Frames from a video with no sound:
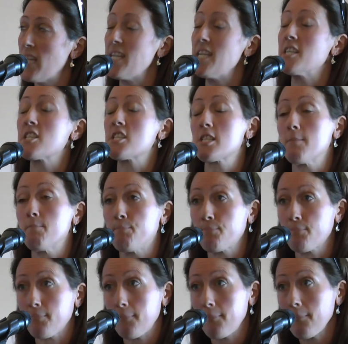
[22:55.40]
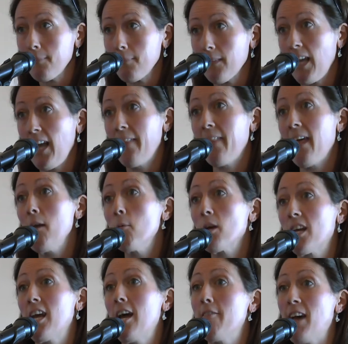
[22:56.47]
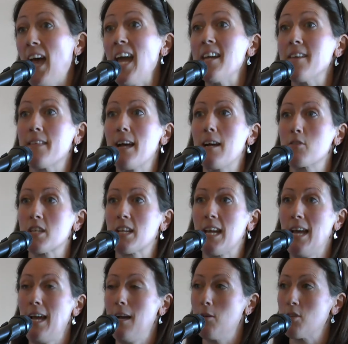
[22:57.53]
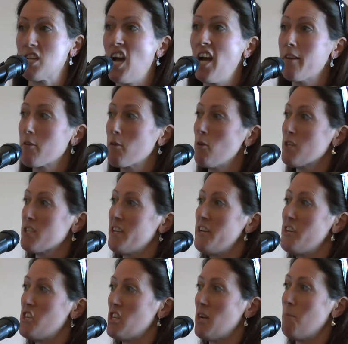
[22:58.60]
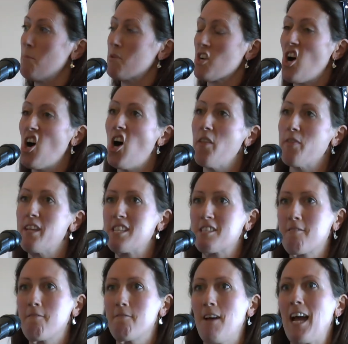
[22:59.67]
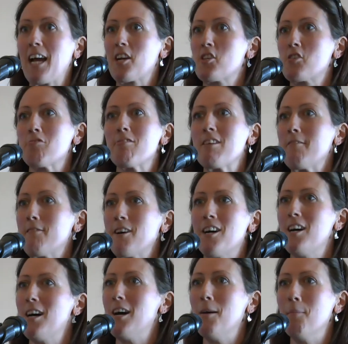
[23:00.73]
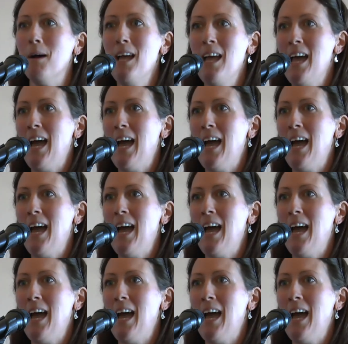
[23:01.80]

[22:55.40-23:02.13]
east. And they were going to have 8,000 cows. And of course, they jumped on this factory farm,